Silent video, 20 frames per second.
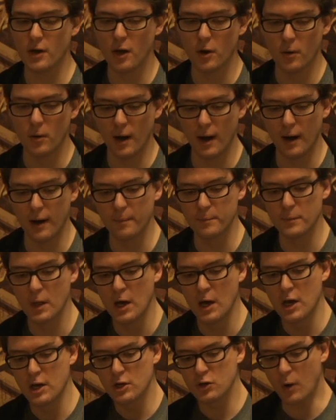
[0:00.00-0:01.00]
So
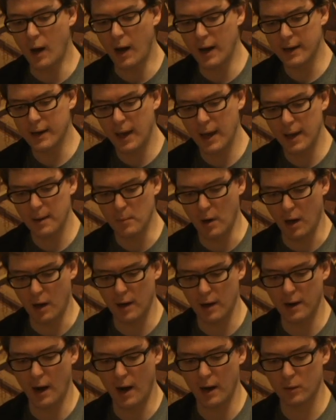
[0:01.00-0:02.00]
I
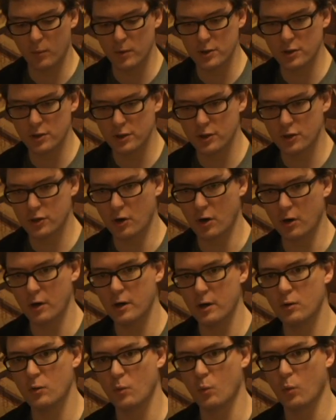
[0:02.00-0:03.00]
originally
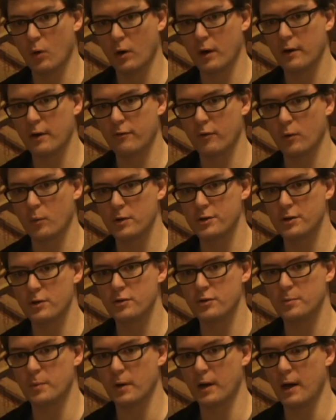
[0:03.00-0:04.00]
started working for
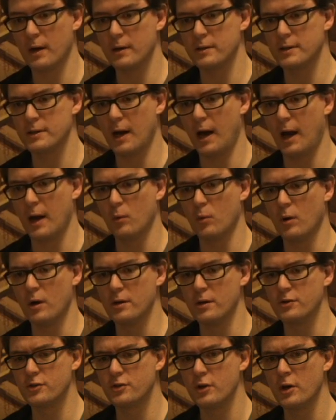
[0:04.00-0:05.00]
Wizards because I
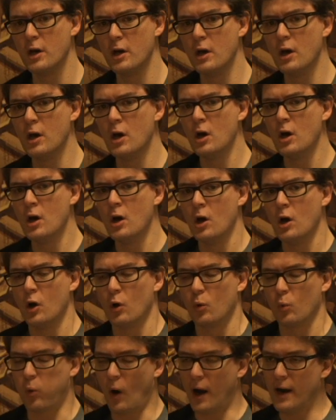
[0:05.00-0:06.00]
was
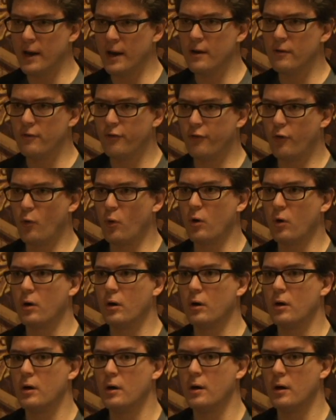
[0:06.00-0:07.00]
writing
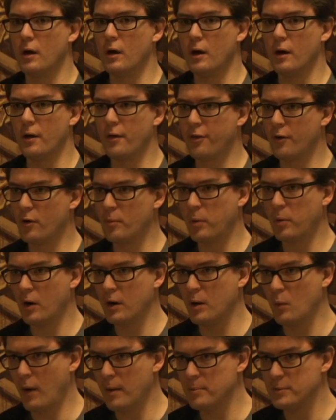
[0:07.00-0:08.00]
for a
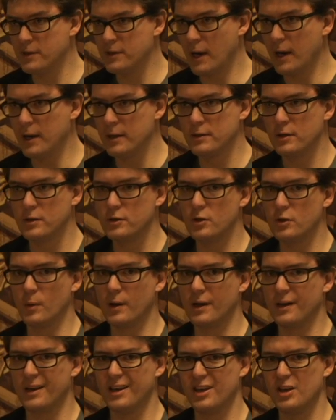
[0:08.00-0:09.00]
third-party website
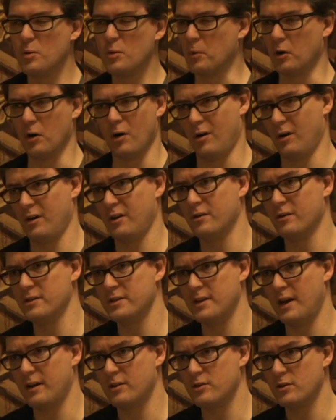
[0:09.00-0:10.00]
doing humor
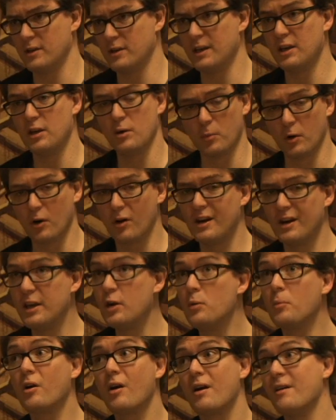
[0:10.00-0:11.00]
articles, actually.
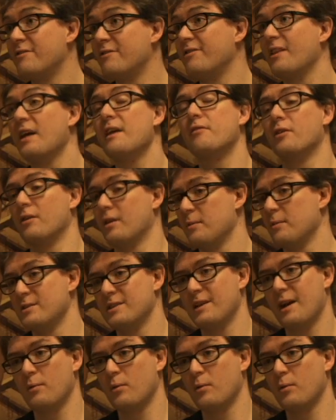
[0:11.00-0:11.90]
Humor and flavor.